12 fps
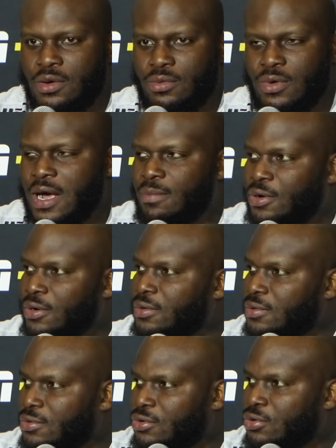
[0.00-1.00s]

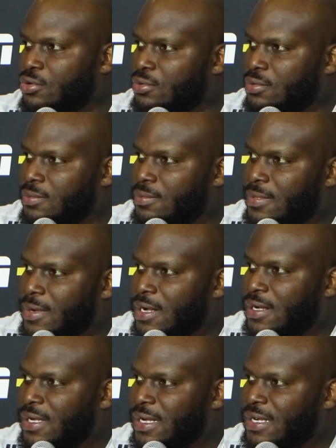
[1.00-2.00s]
Robert Crew, uh,